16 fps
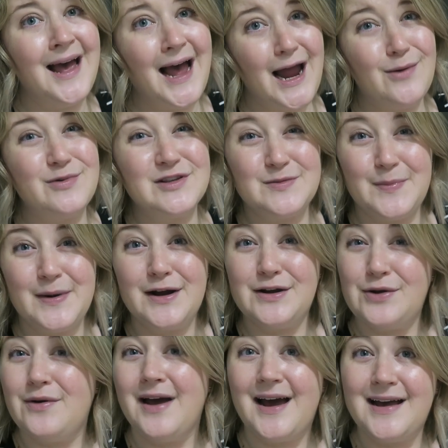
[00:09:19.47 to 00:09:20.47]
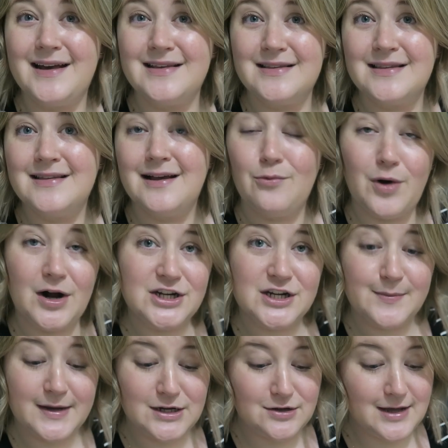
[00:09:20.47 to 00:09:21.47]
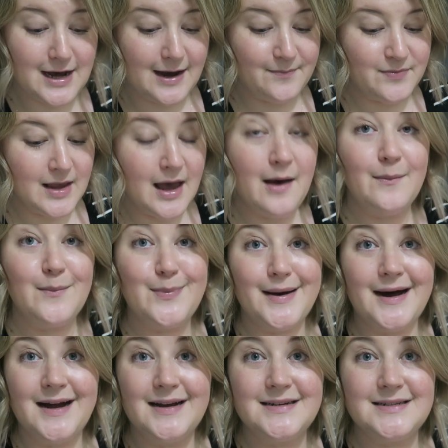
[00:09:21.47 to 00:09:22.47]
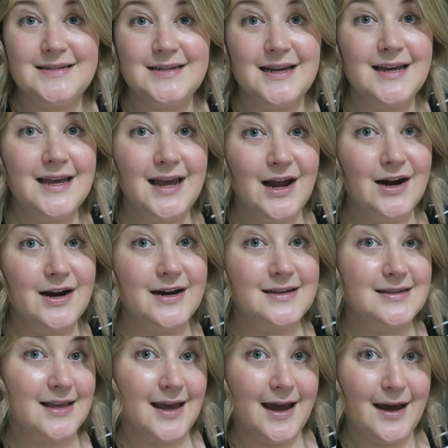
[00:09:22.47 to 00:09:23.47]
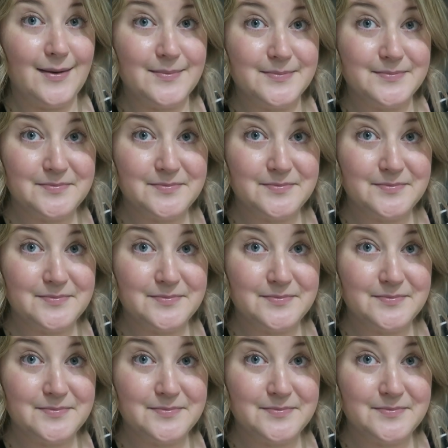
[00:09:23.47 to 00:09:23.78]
I will spare you guys watching me do that. But here is the kit.